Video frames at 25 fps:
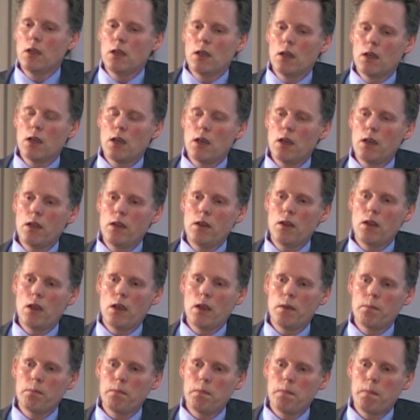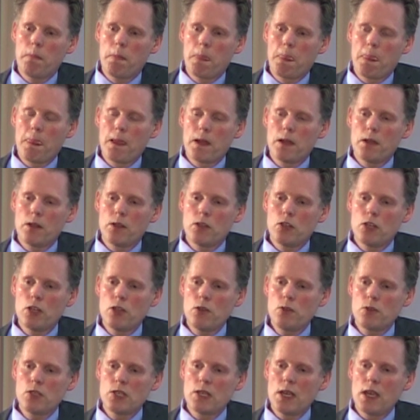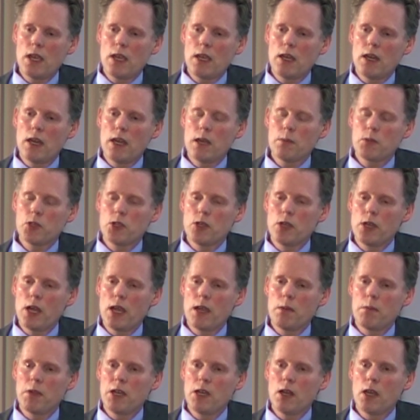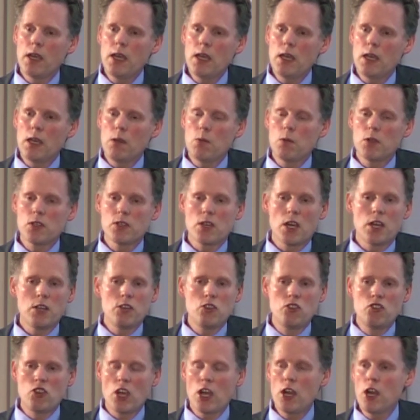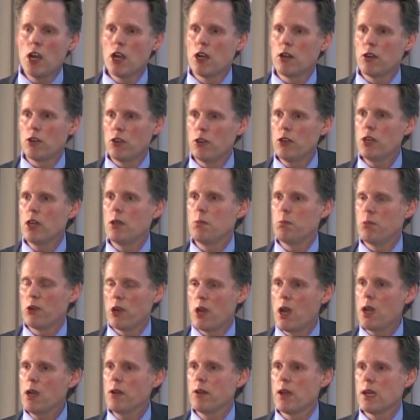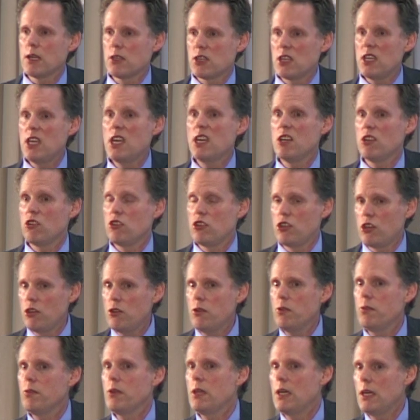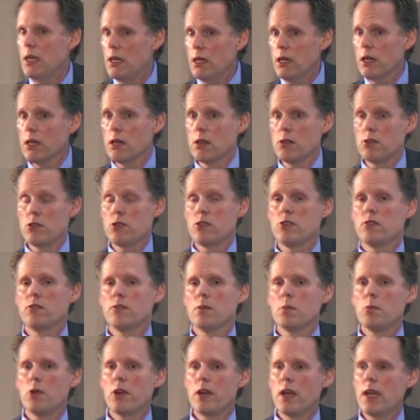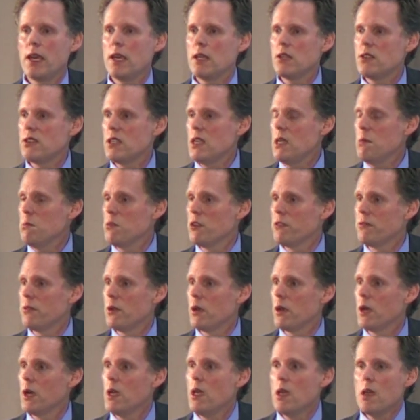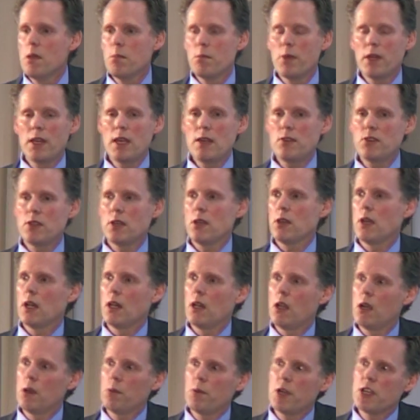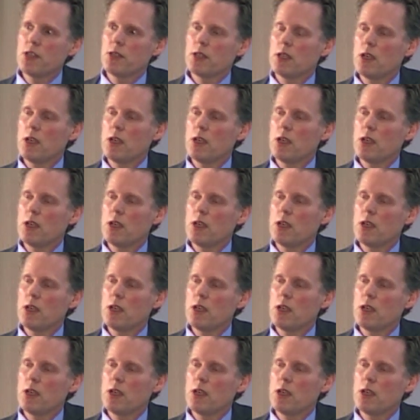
on Tuesday in Amsterdam and Nike was a darn good progress in 2 years from what I had seen before, but they still got a long ways to